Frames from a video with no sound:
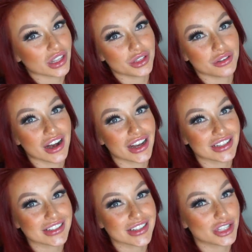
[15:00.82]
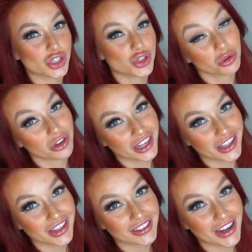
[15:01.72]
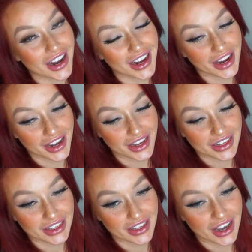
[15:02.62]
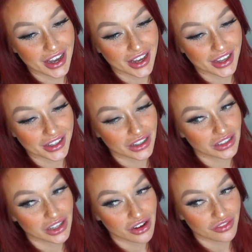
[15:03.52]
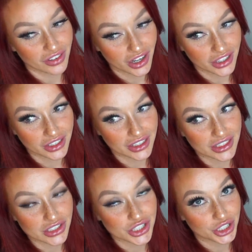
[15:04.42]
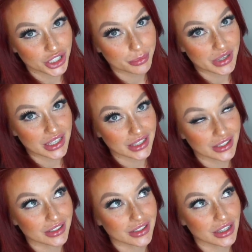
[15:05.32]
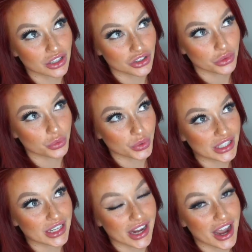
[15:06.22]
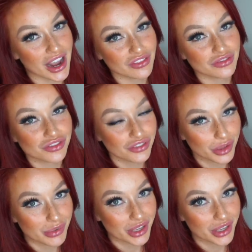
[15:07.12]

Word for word: that you guys enjoyed it. I had a lot of fun. It took me a good week and a half to film